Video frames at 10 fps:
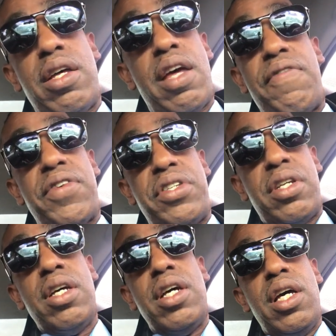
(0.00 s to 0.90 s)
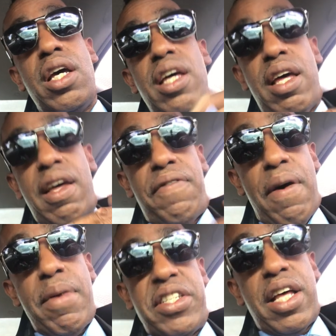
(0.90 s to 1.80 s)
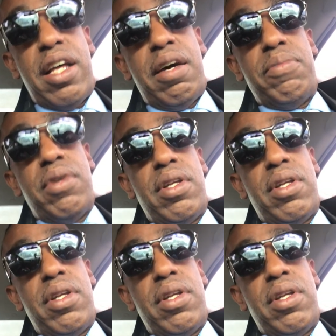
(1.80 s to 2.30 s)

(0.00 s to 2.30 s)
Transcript: If I messed that up